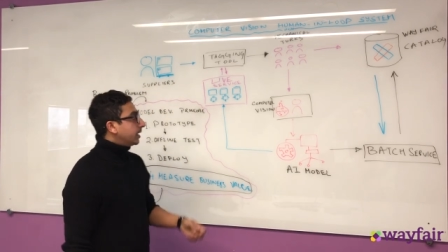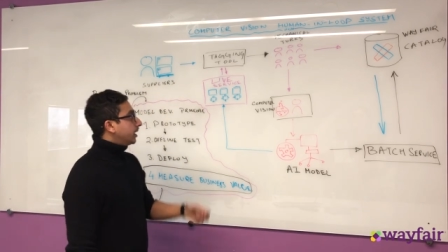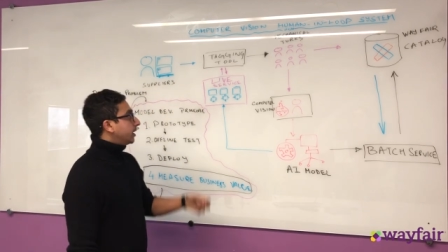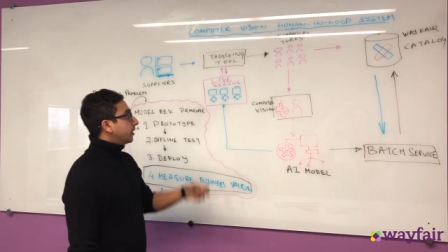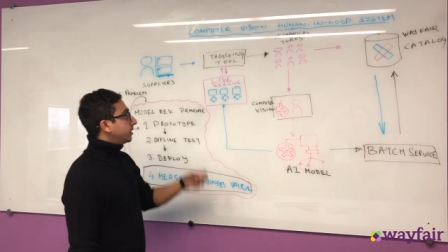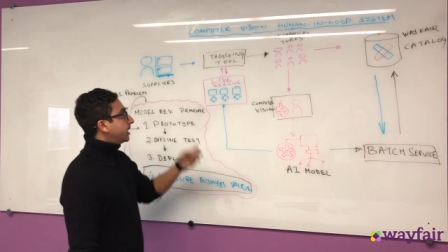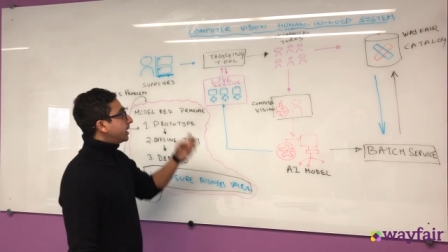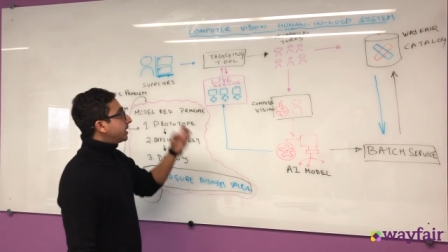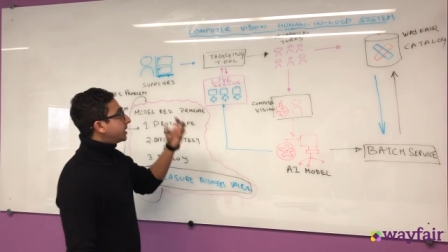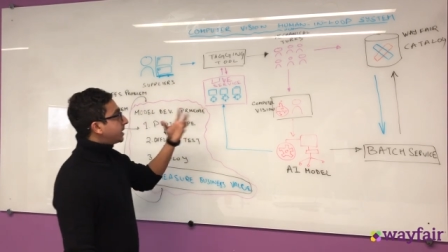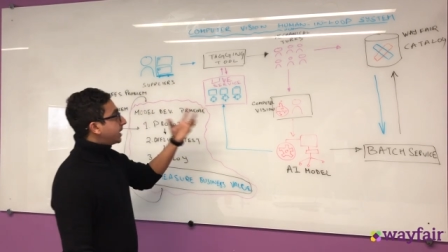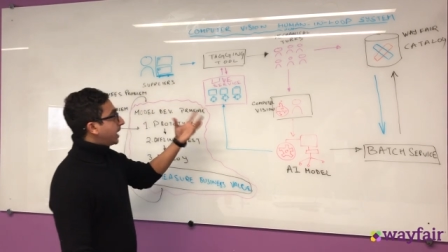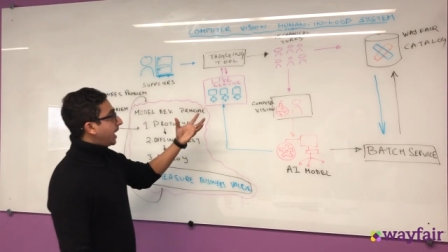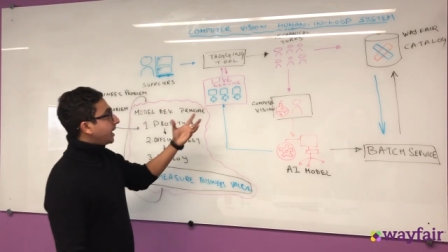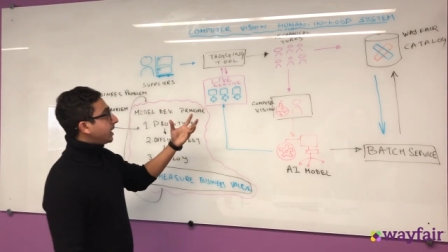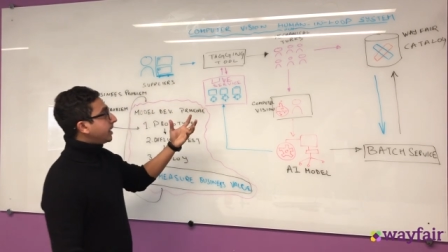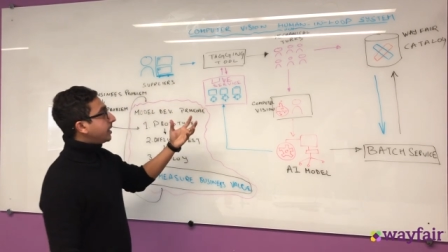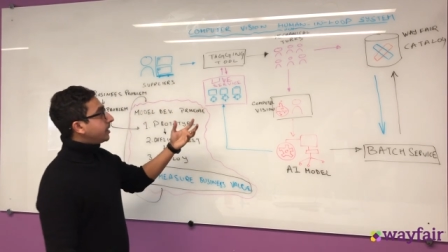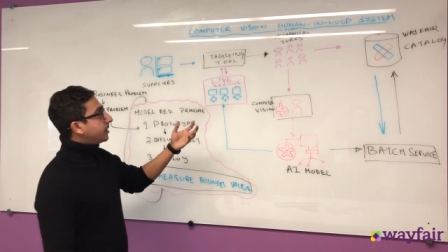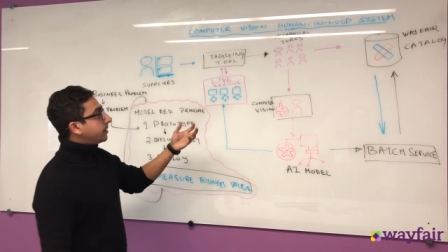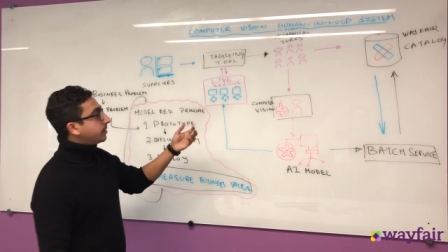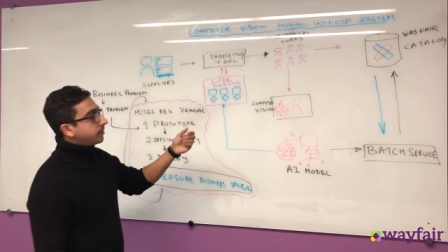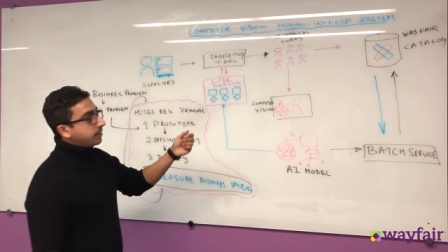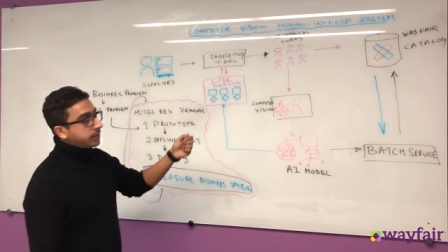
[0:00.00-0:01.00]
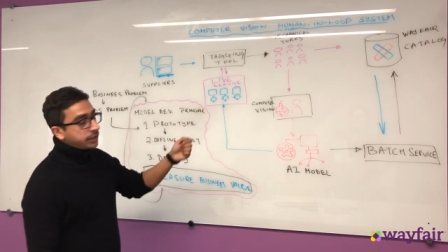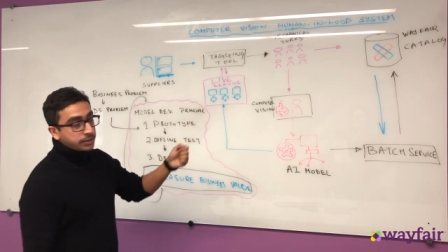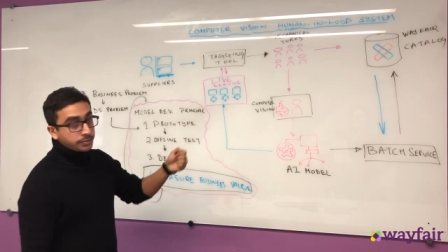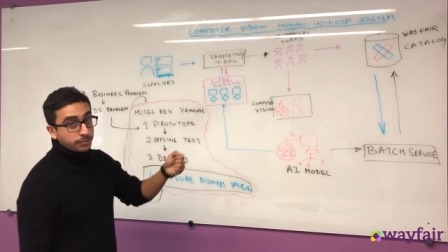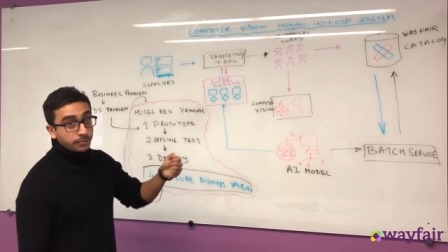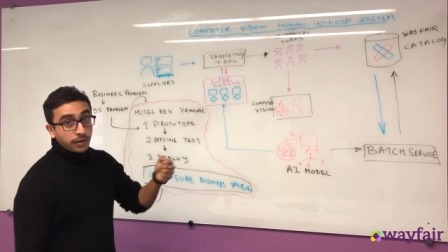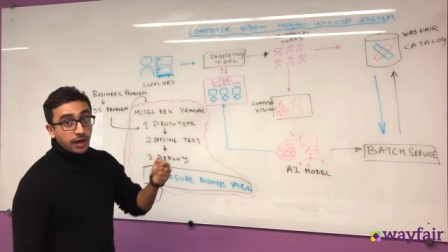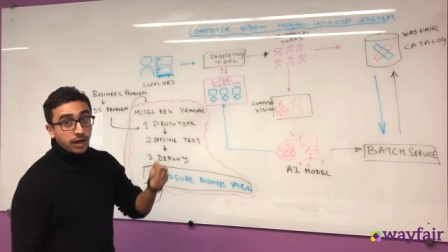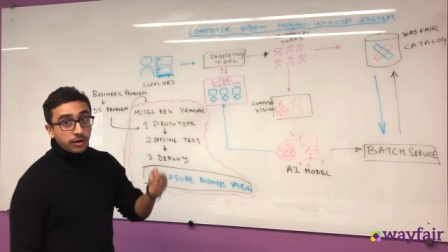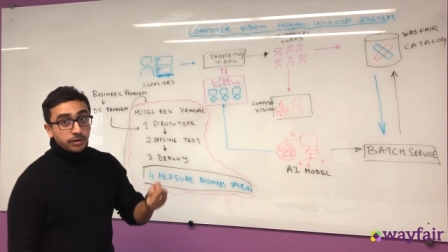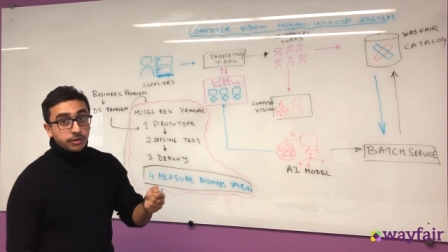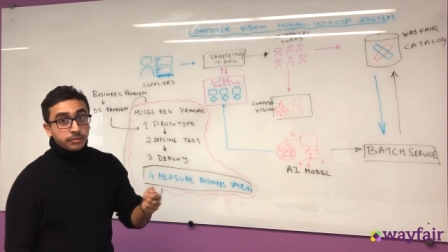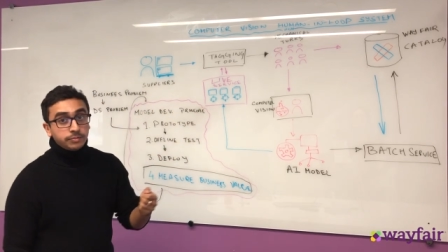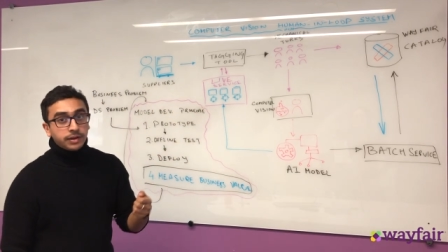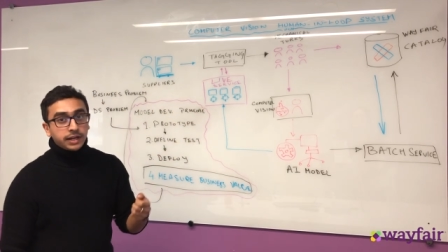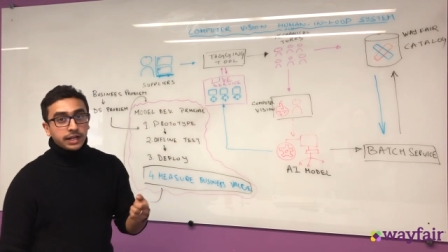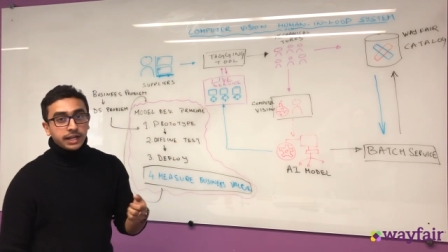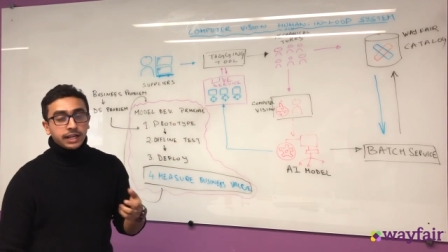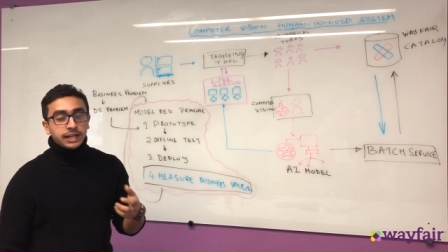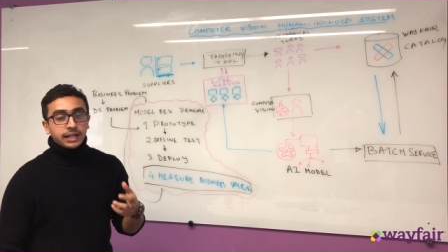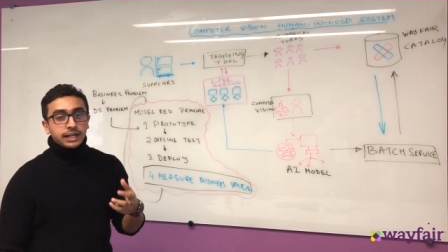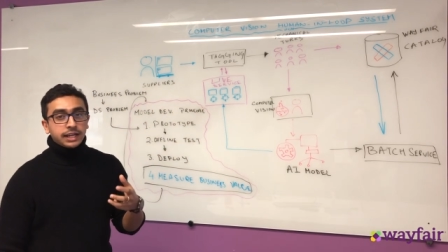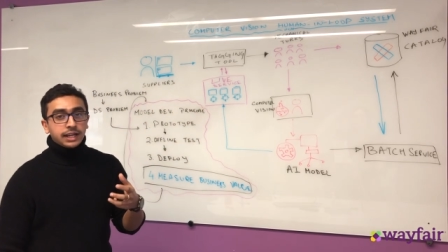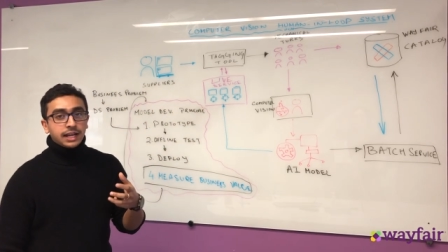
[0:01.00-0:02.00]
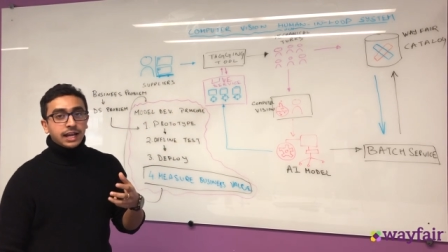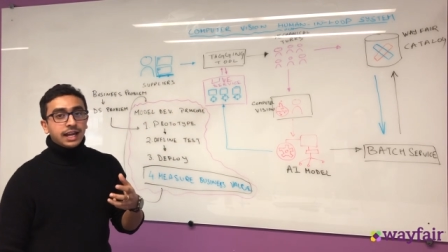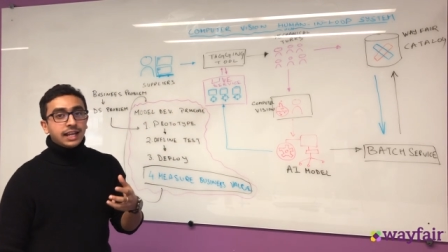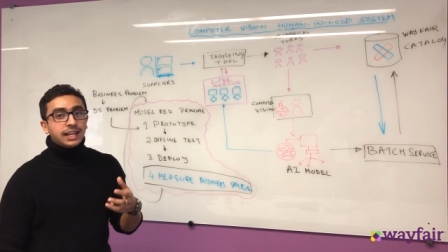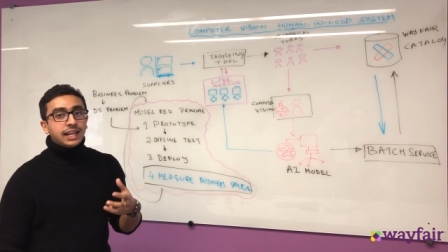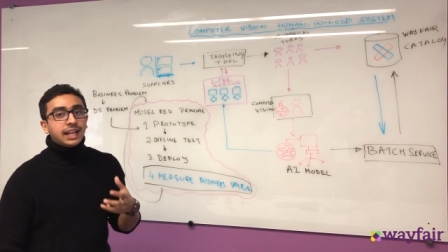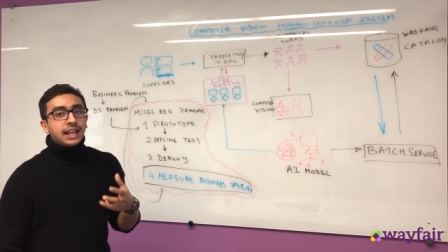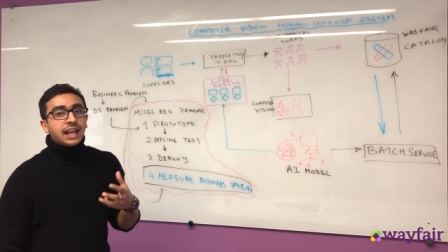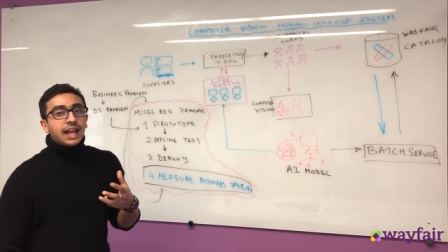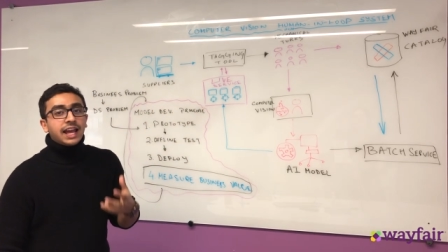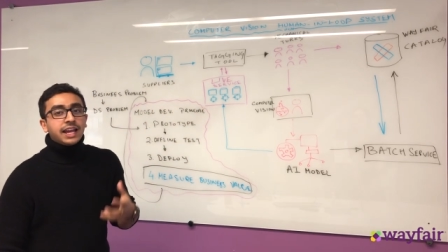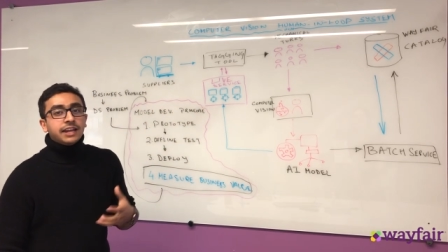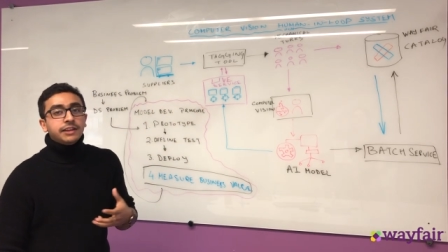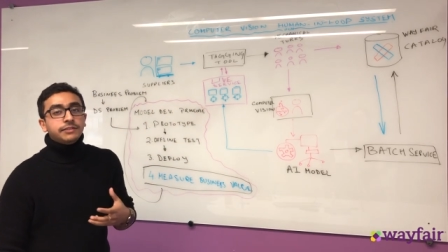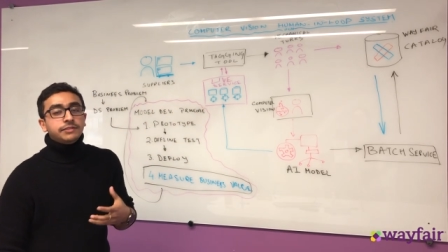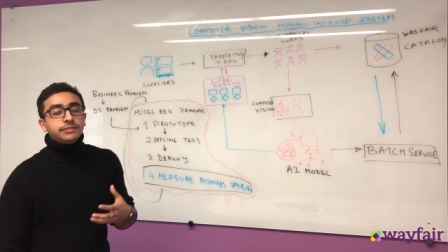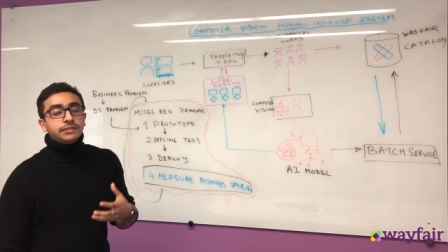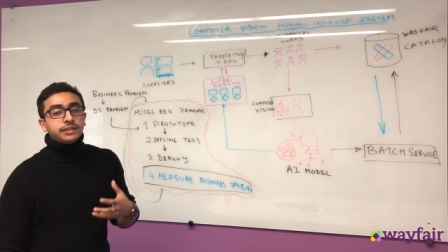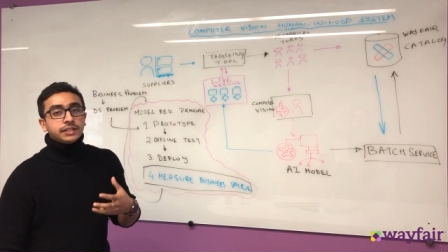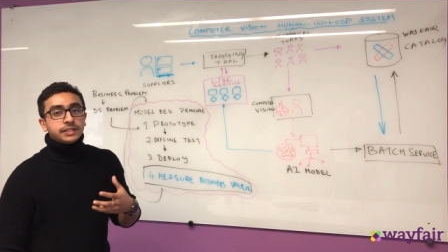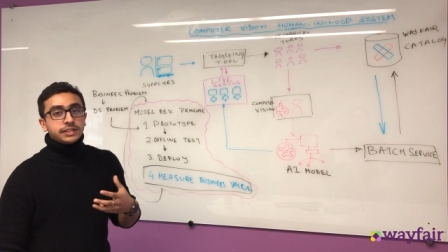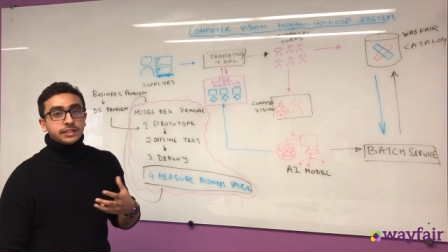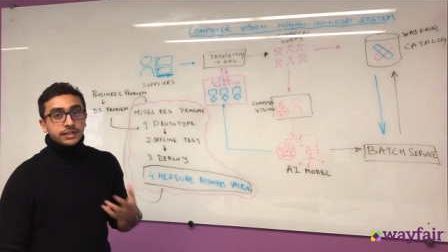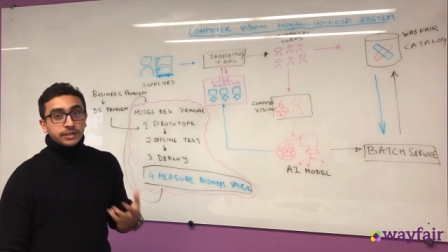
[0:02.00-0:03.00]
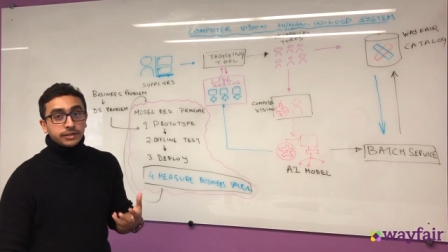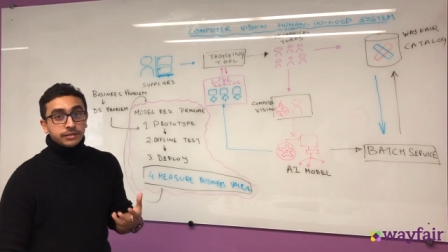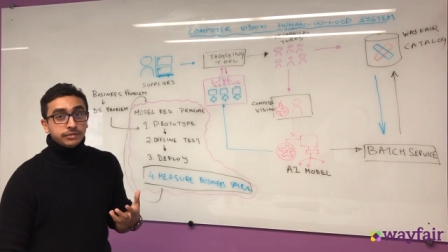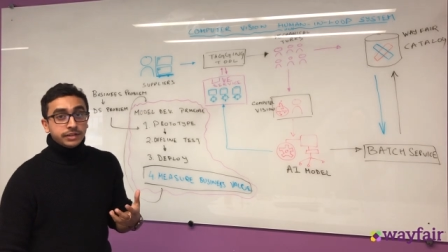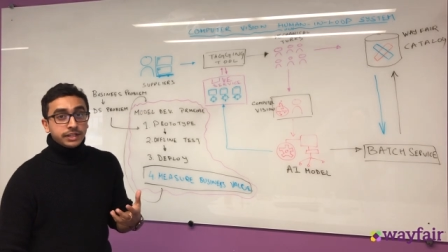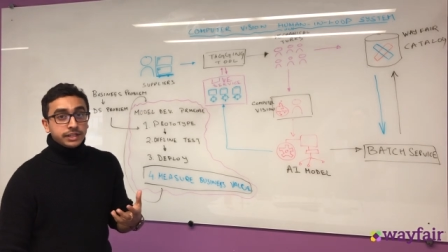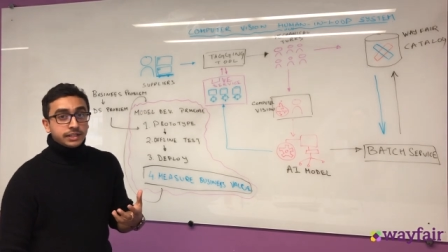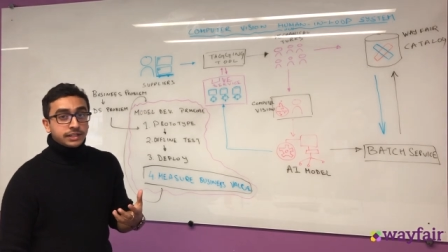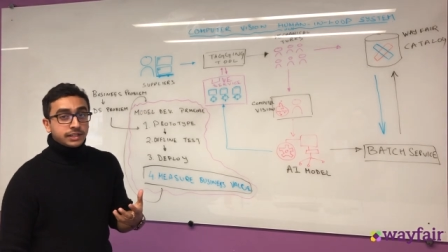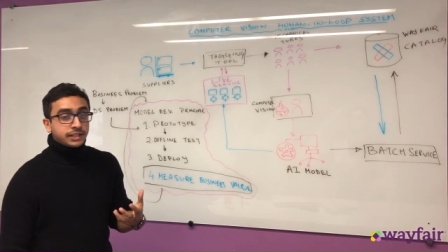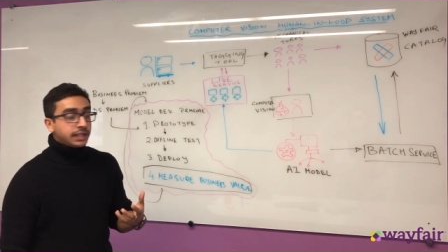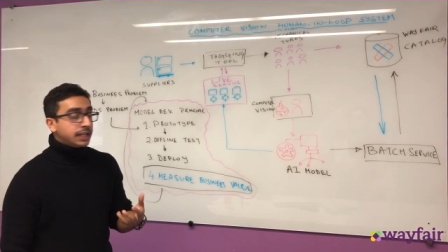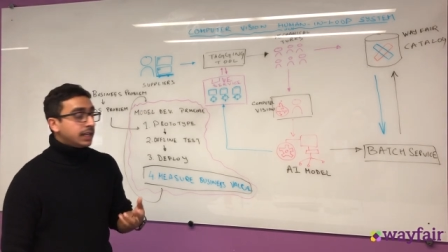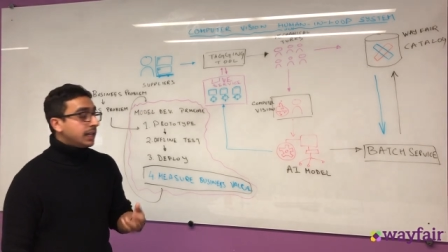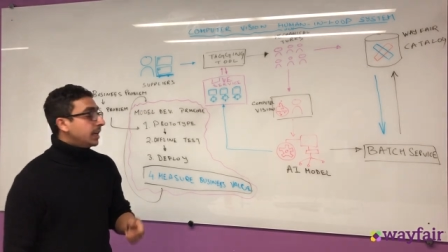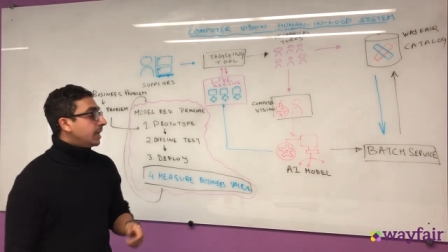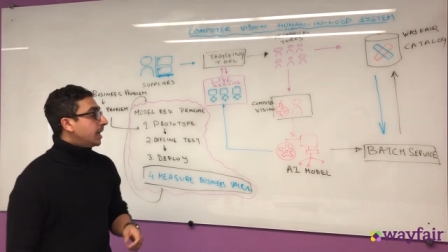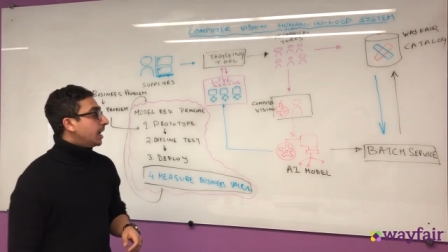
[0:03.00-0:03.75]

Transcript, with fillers: Now this tagging tool is powered by a live service,